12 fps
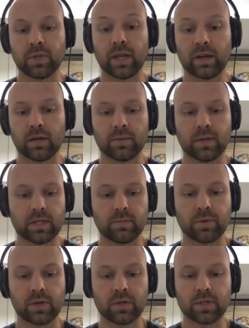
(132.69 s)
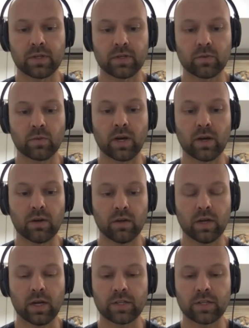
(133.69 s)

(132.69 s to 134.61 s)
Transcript: player, but as a person as well,